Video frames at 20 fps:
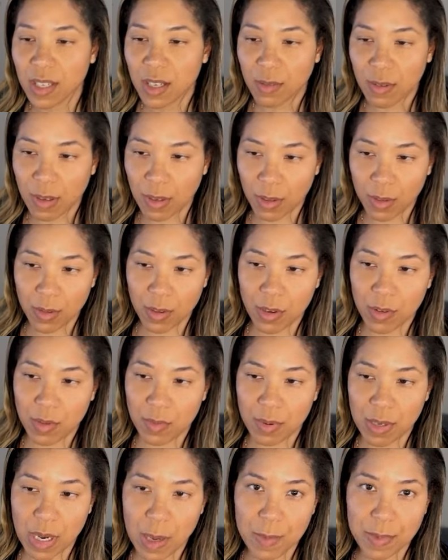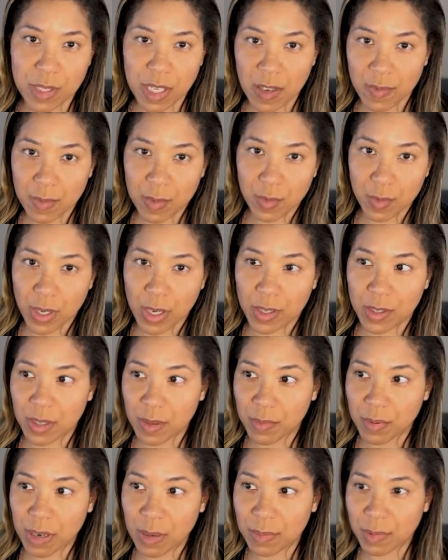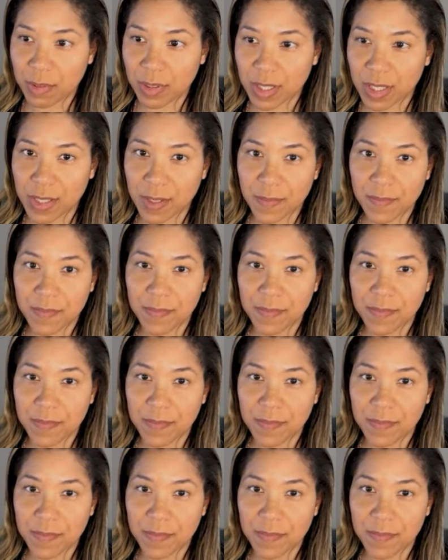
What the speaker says: while all the other props have been wired up properly.